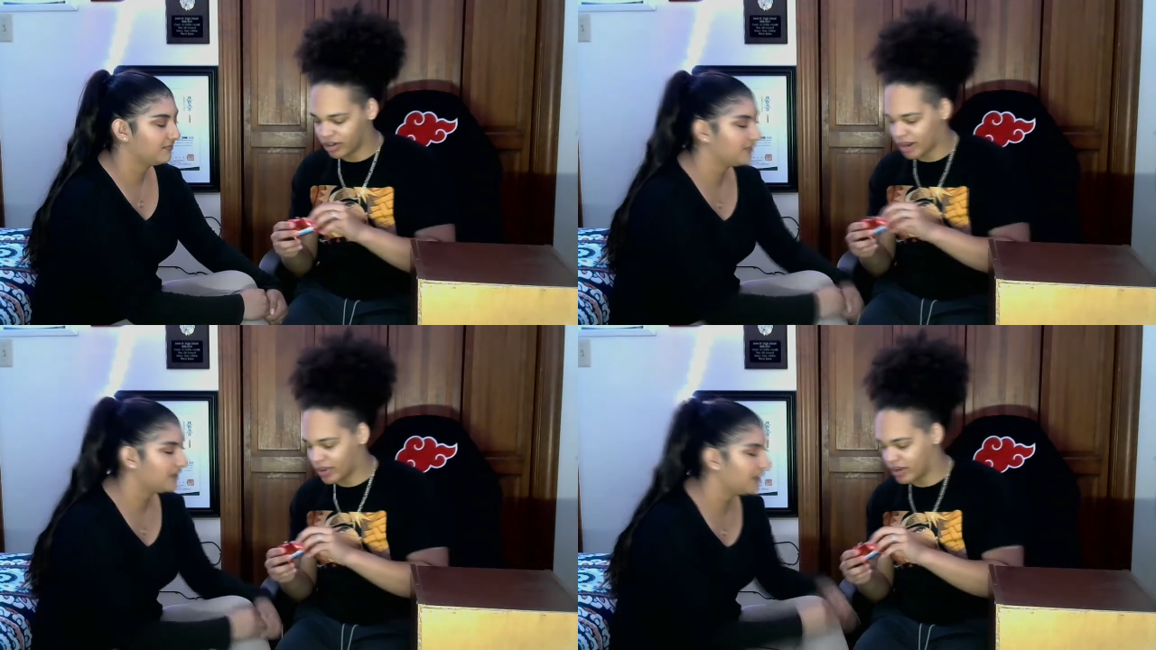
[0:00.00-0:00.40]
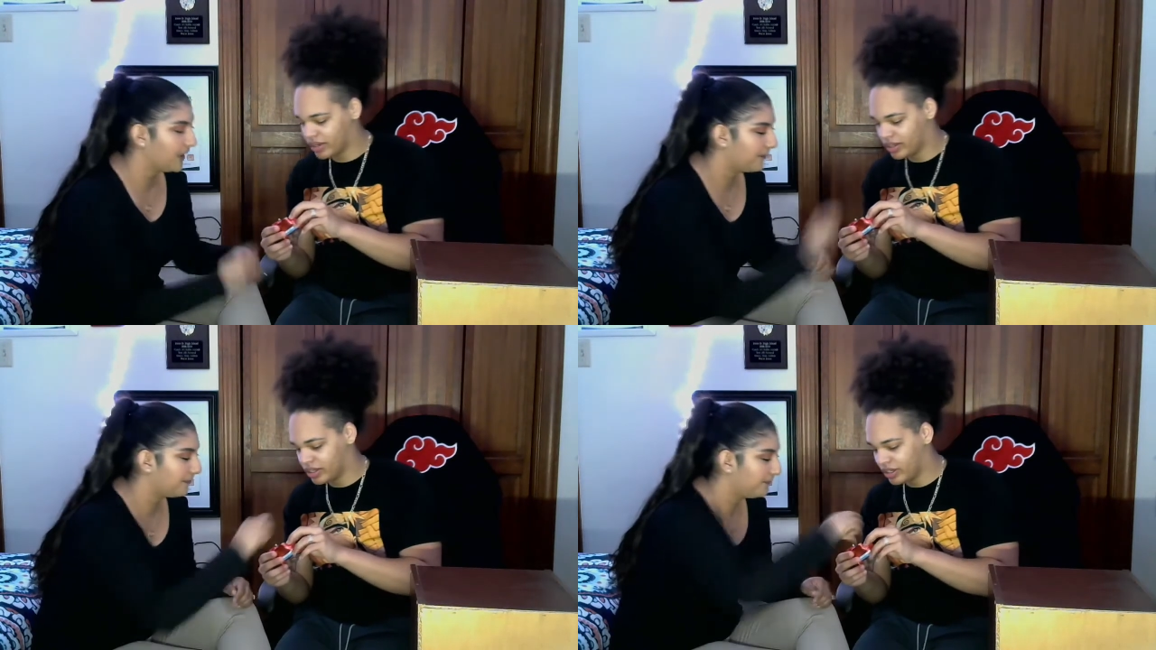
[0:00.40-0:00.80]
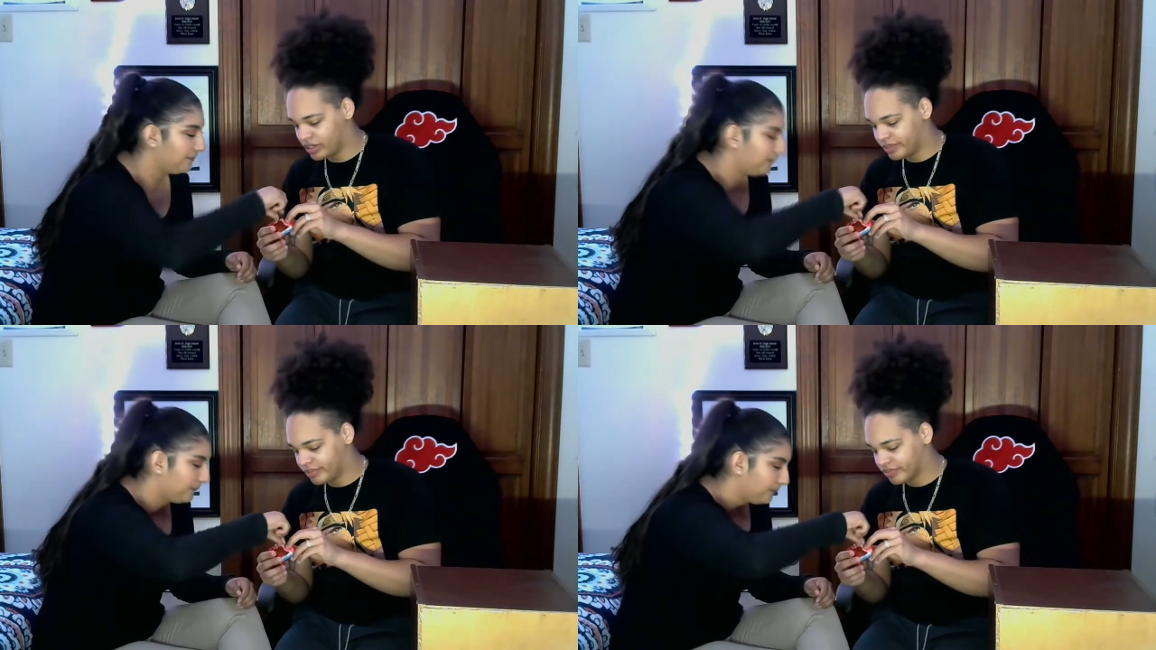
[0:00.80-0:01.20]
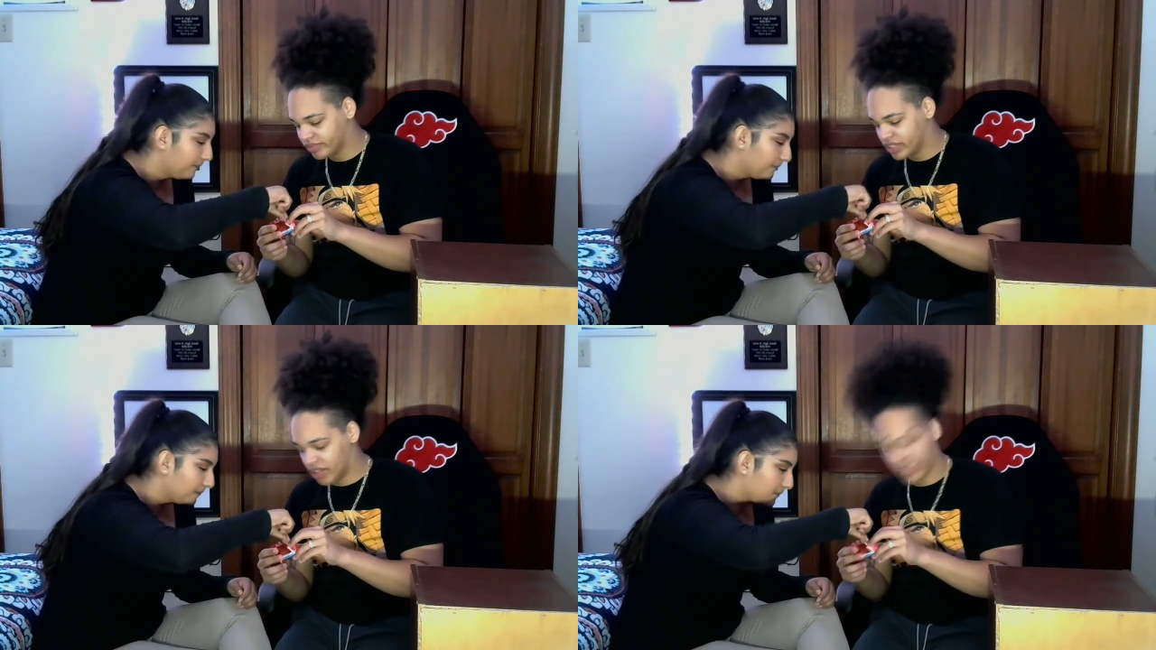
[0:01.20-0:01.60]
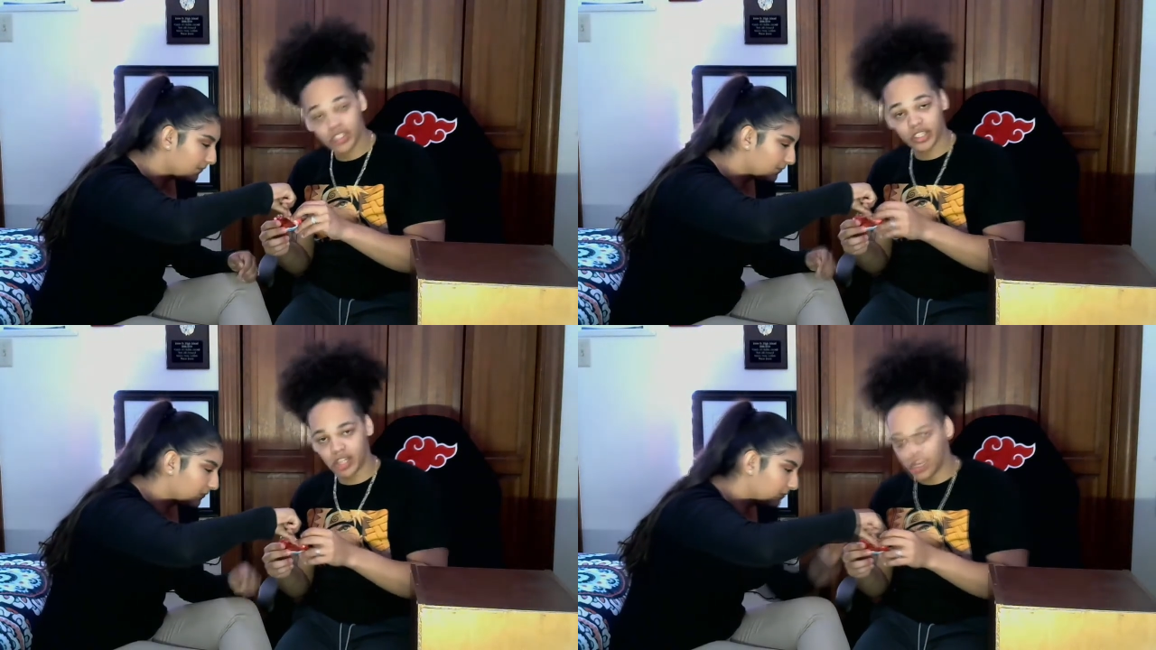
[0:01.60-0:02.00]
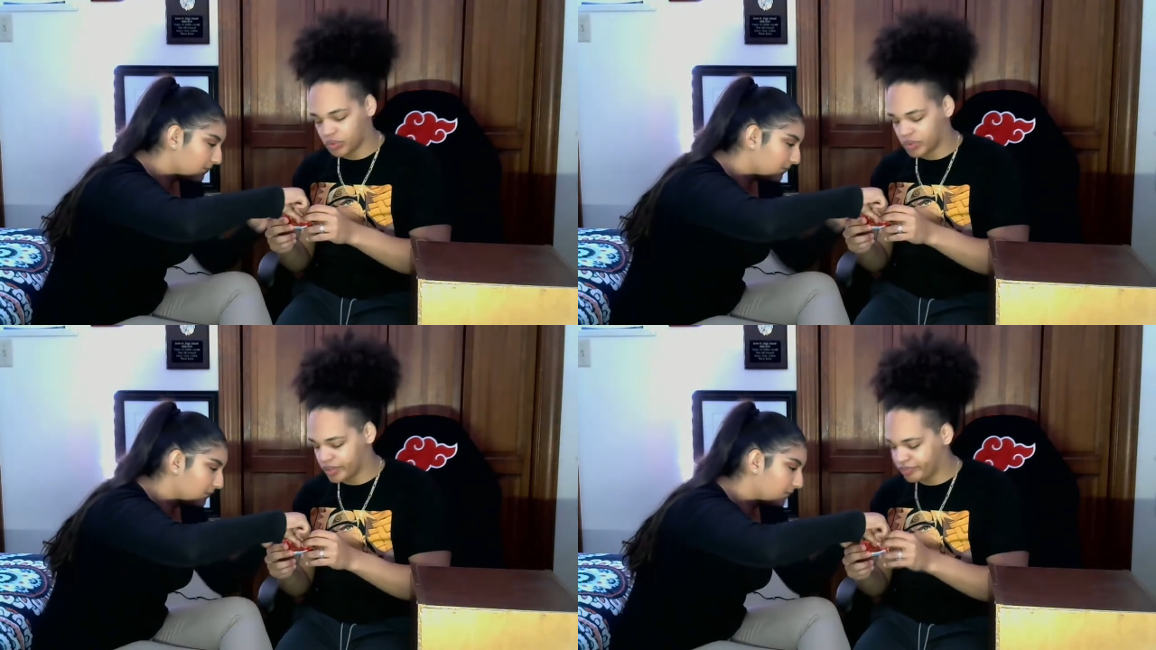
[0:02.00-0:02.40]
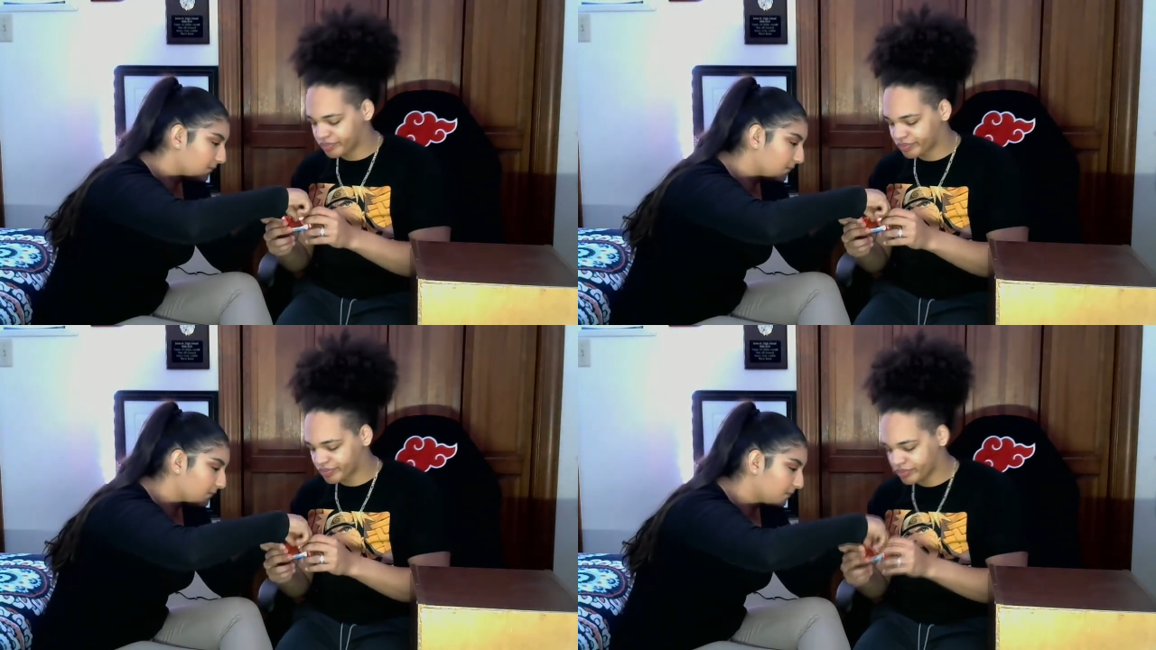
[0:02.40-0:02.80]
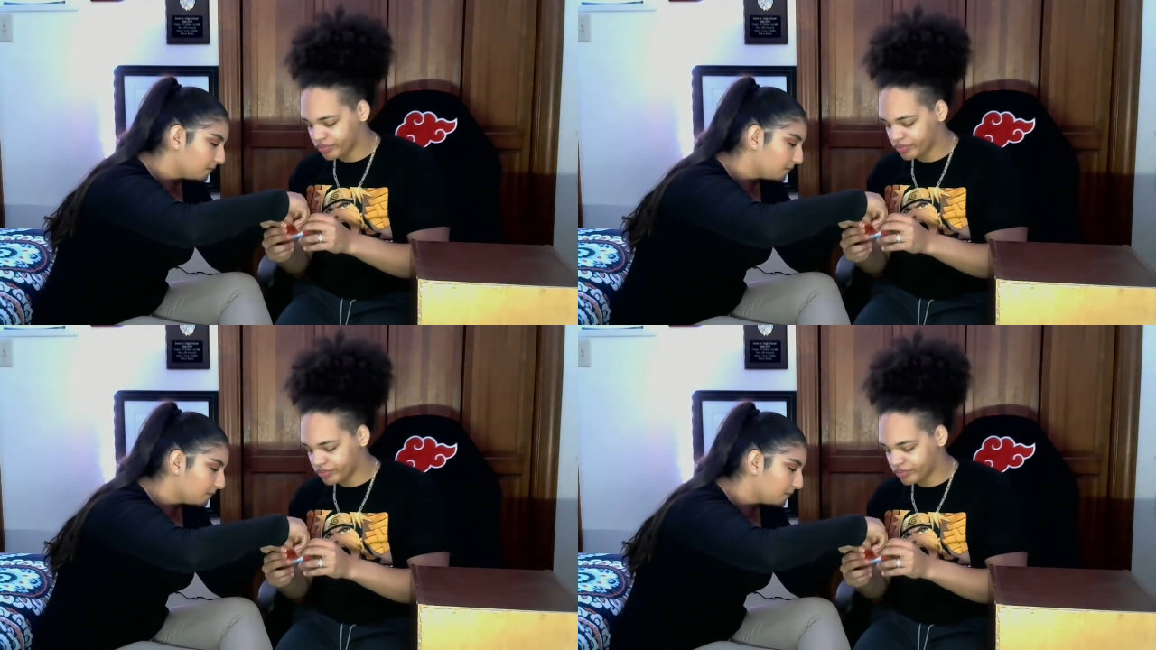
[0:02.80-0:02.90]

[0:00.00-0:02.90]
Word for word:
Speaker 1: in here. Grab it. This is the last one.